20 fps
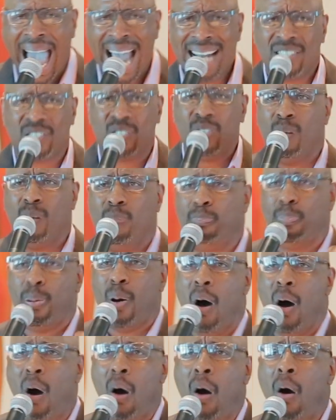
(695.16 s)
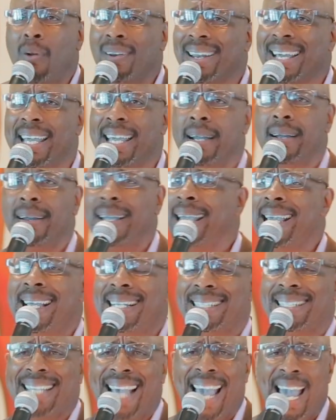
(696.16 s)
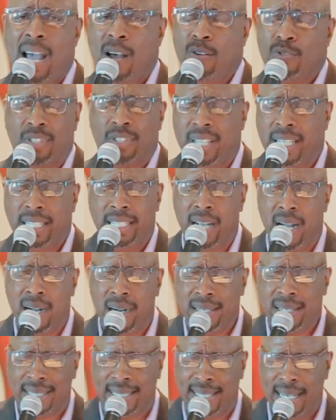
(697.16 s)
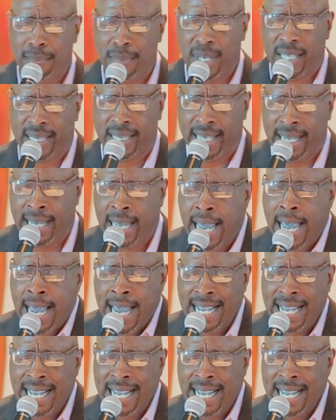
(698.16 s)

And so Paul here, he tells the younger Timothy,